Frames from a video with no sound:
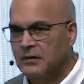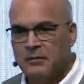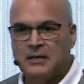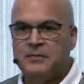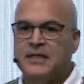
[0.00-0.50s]
It
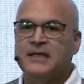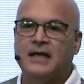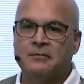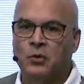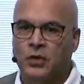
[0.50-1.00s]
might be the
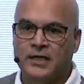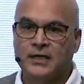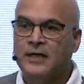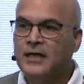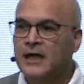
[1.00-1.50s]
endpoint.
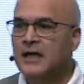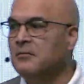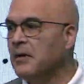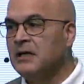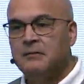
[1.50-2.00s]
It
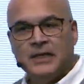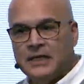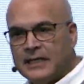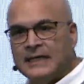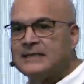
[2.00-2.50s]
might be
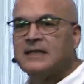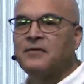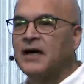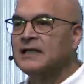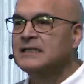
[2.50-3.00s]
Lee's
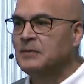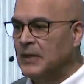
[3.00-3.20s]
device.